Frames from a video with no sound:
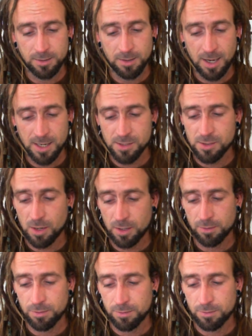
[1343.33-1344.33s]
As
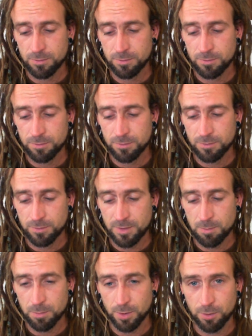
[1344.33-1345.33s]
life
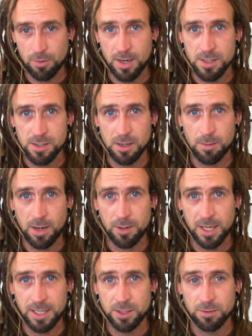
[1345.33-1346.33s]
then progressed, at about the
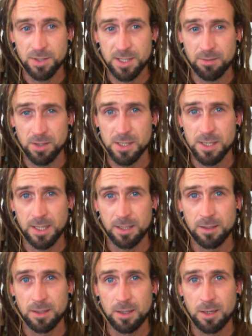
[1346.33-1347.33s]
age of 17,
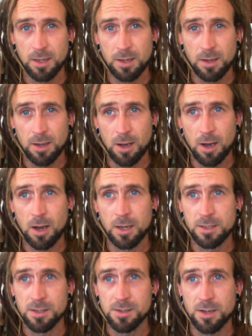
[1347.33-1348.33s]
I
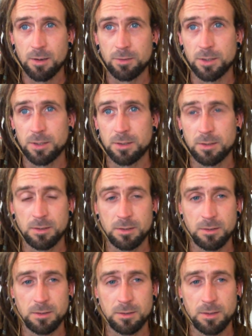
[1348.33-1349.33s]
discovered
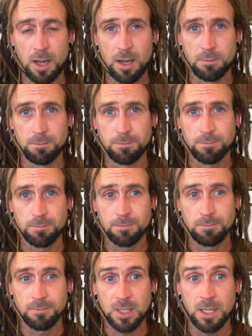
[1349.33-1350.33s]

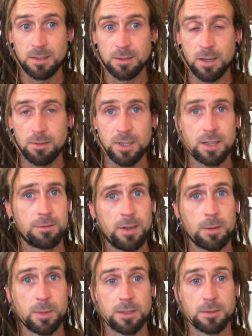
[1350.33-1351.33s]

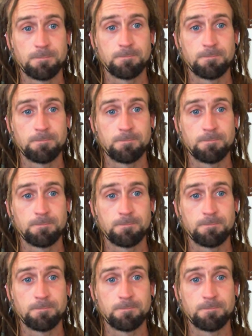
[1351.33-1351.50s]
amphetamines.